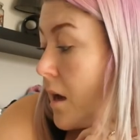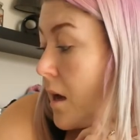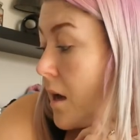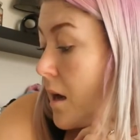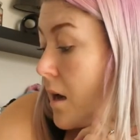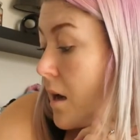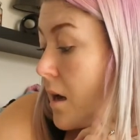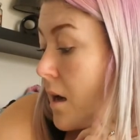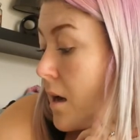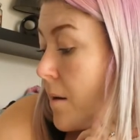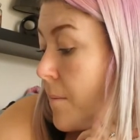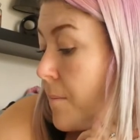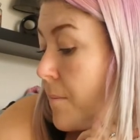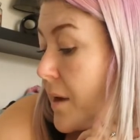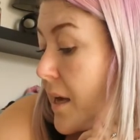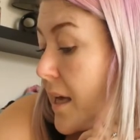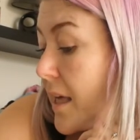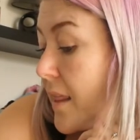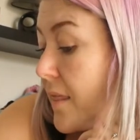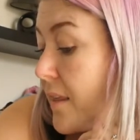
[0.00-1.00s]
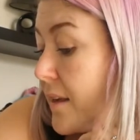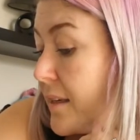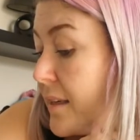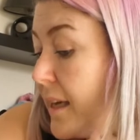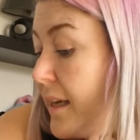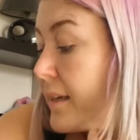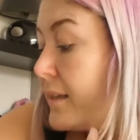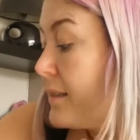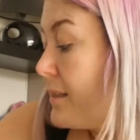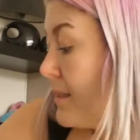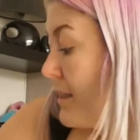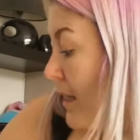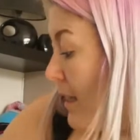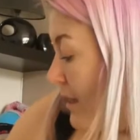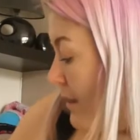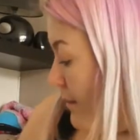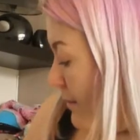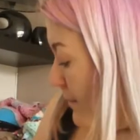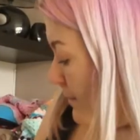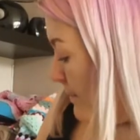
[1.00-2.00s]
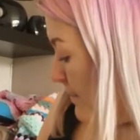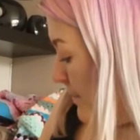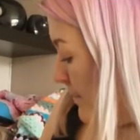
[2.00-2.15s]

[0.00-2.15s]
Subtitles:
The next thing